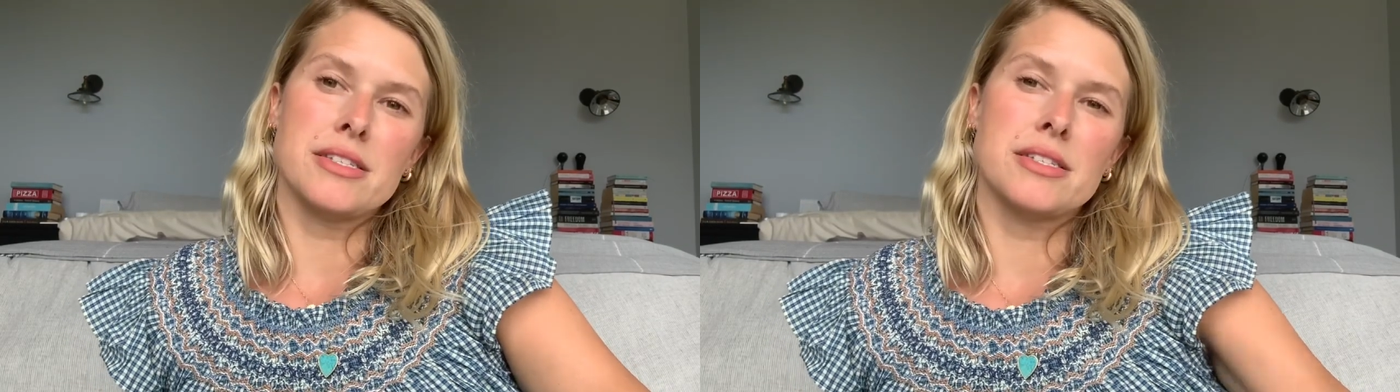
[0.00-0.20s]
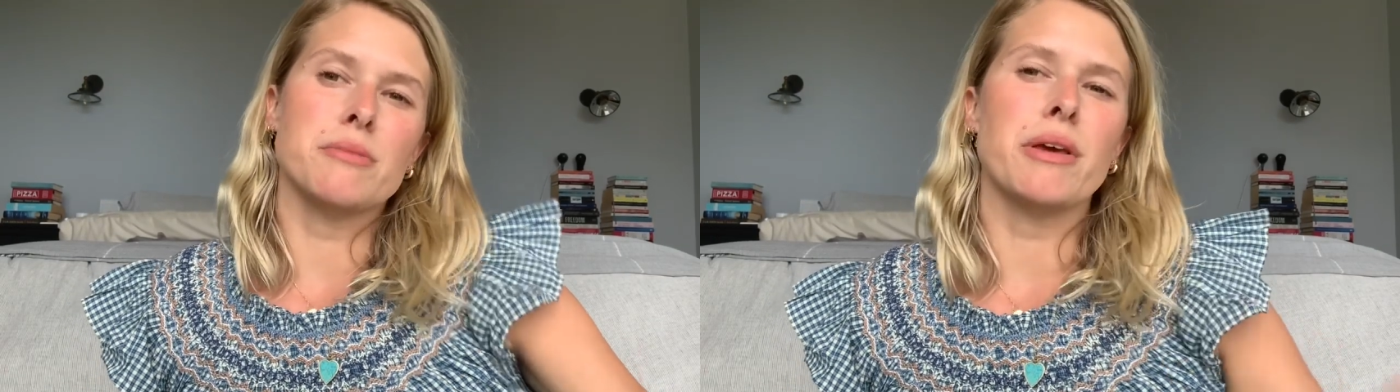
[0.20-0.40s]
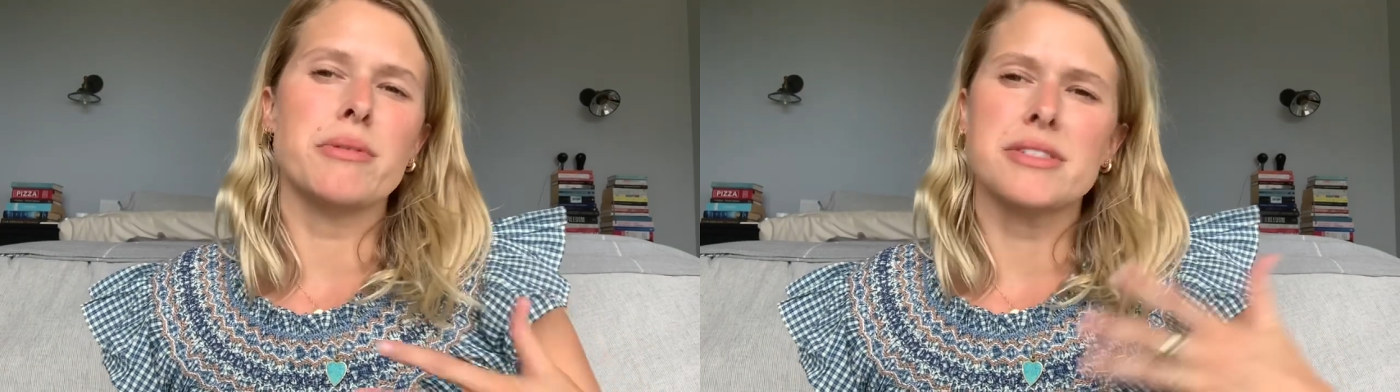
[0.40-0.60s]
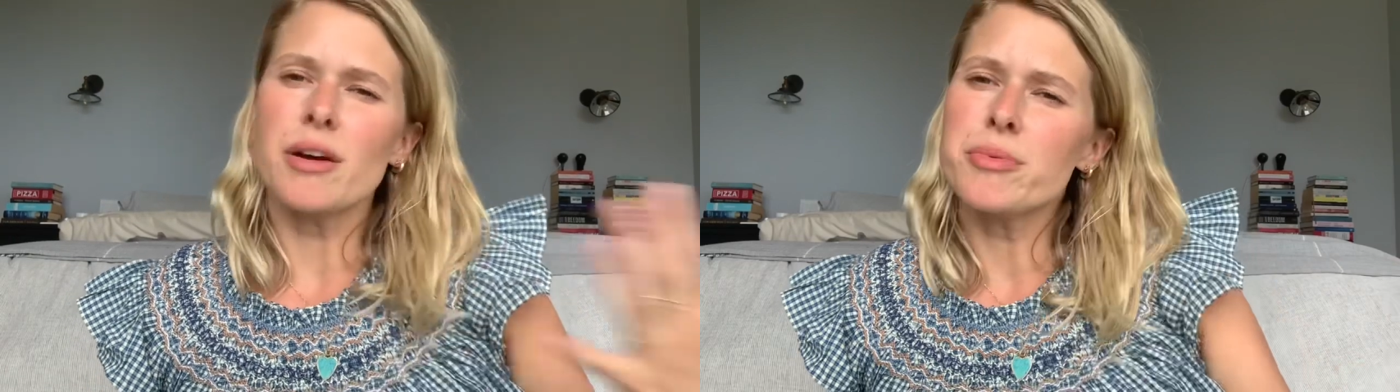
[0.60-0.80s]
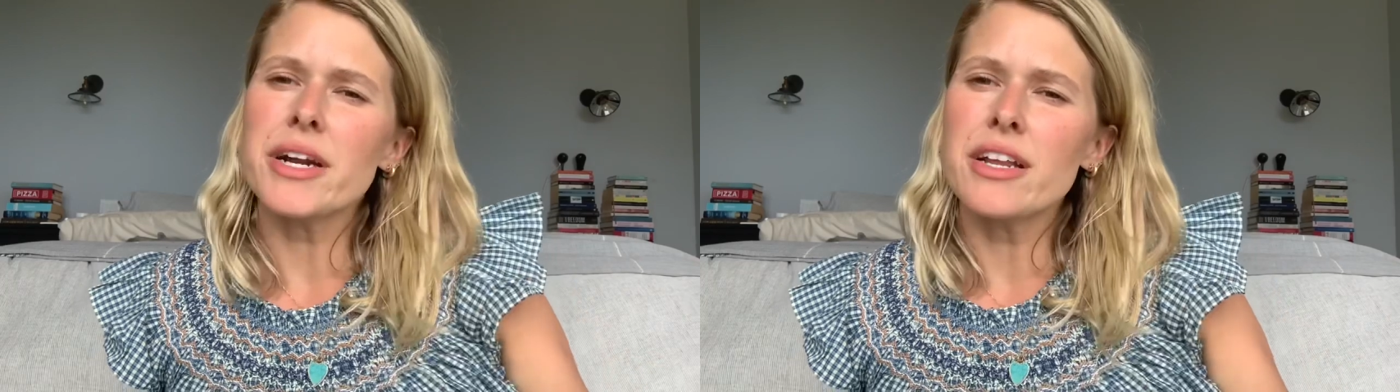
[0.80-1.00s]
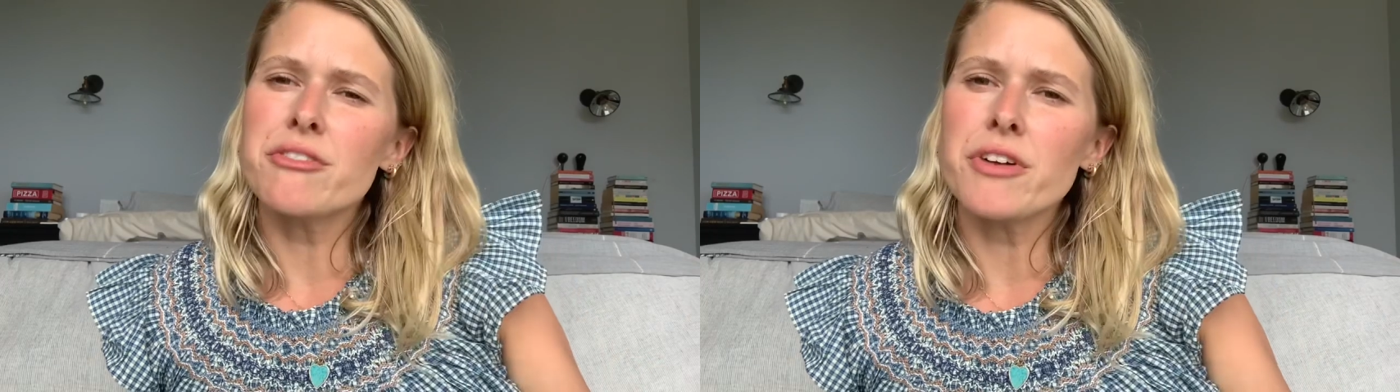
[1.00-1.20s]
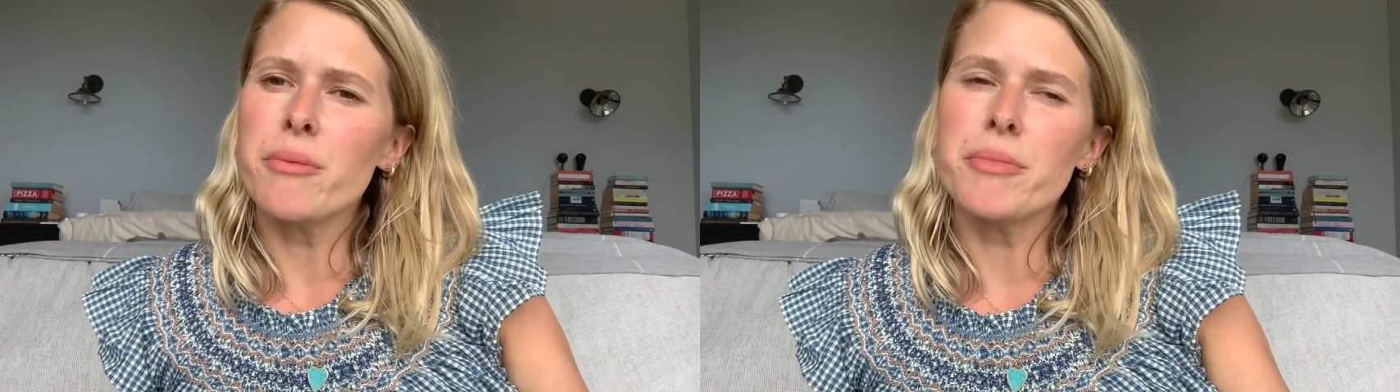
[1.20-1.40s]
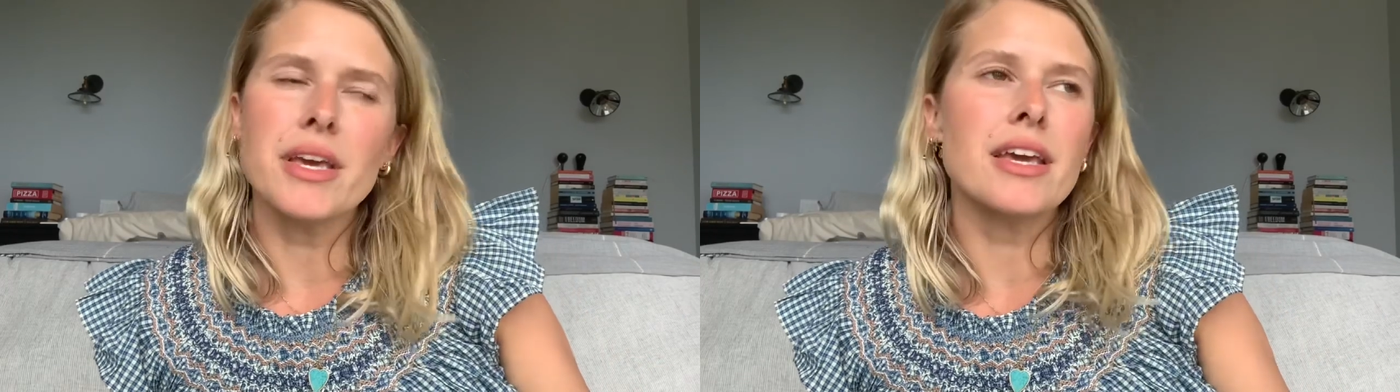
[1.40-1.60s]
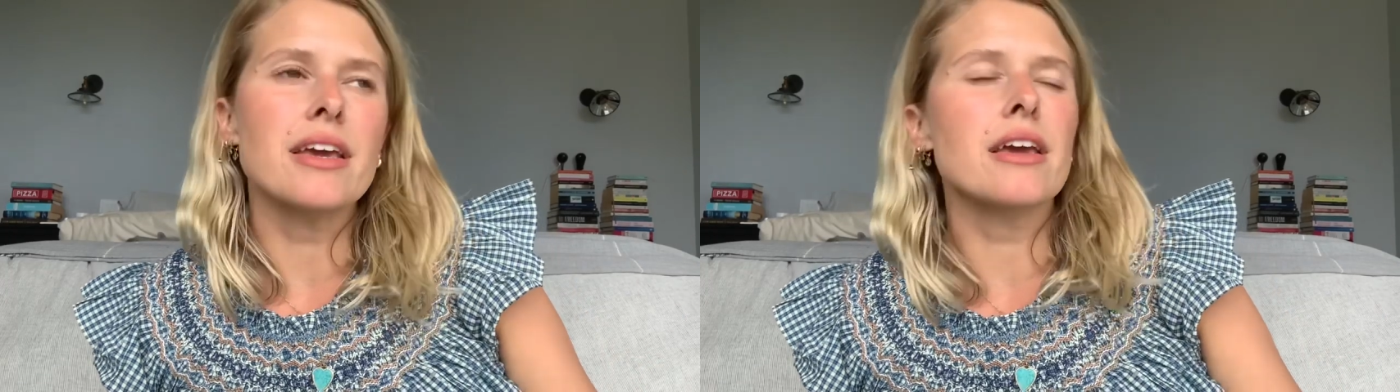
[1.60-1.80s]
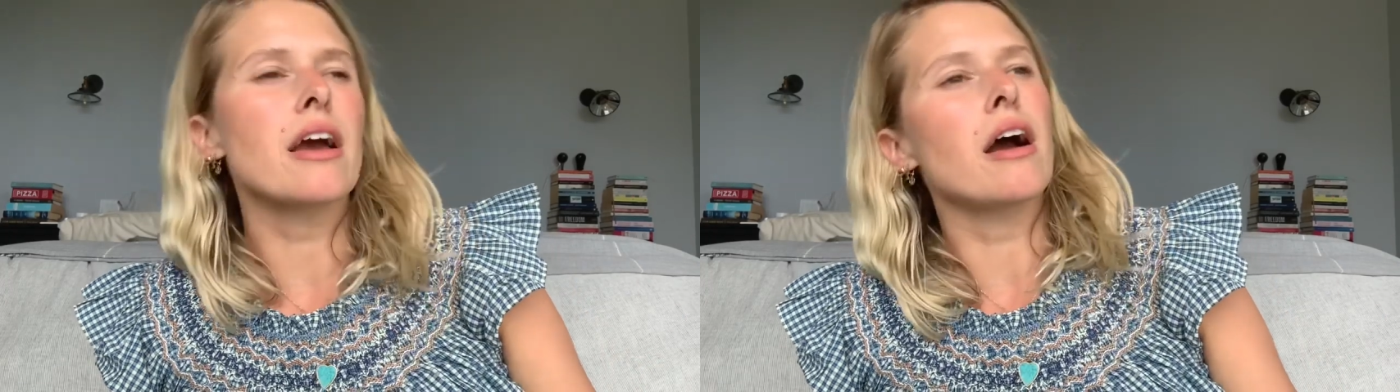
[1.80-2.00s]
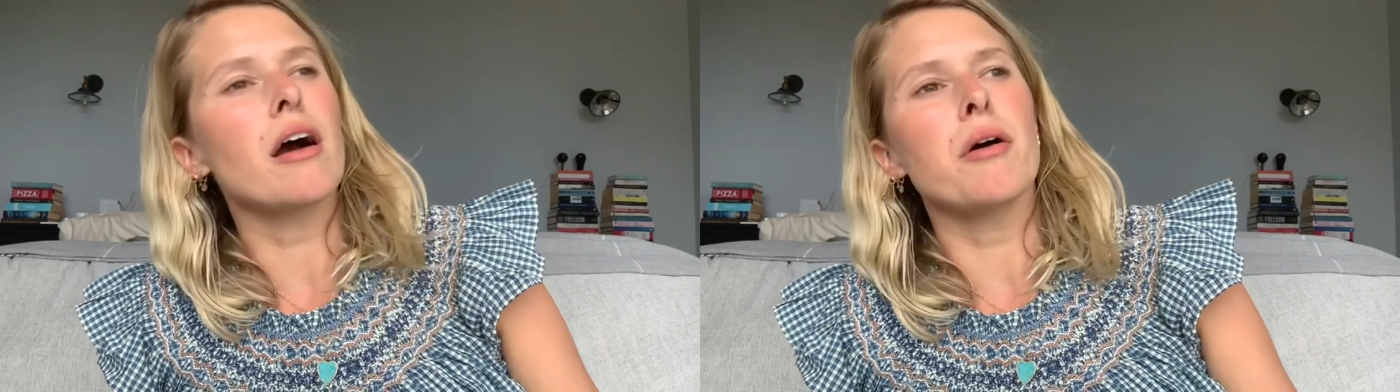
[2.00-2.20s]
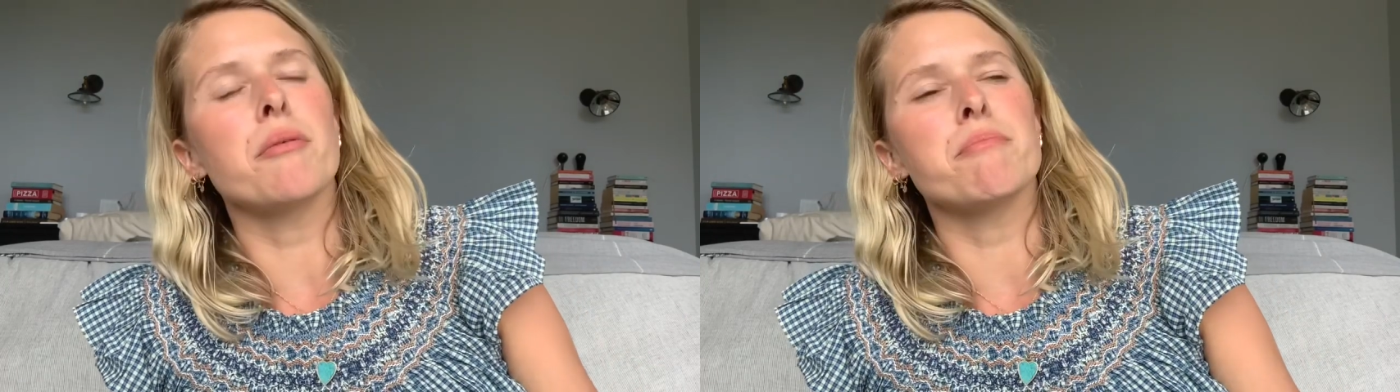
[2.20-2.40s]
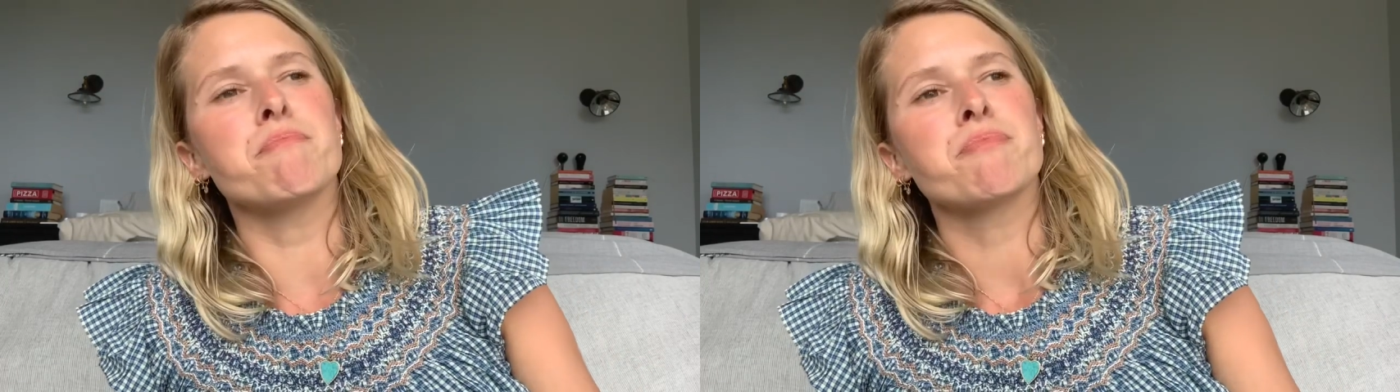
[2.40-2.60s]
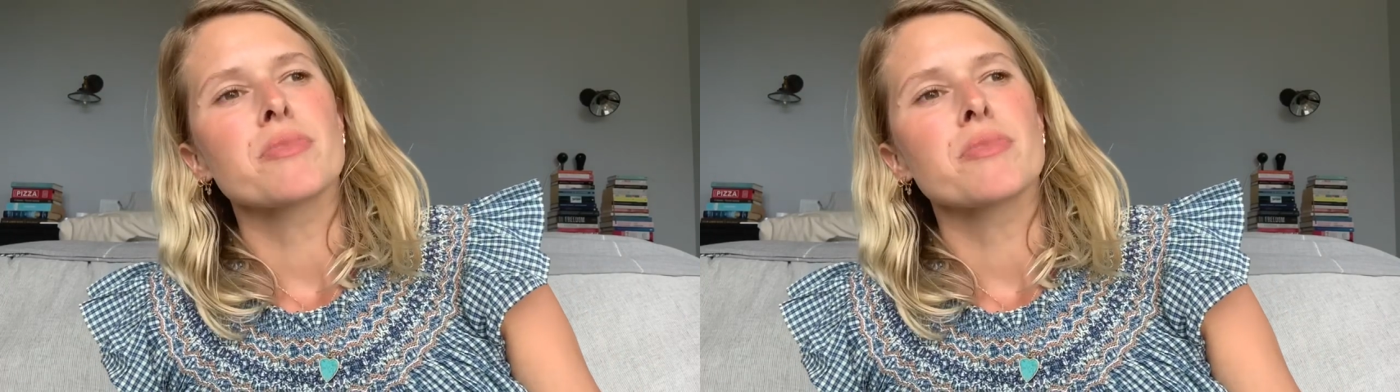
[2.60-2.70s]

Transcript: Is the baby separated from me? Um,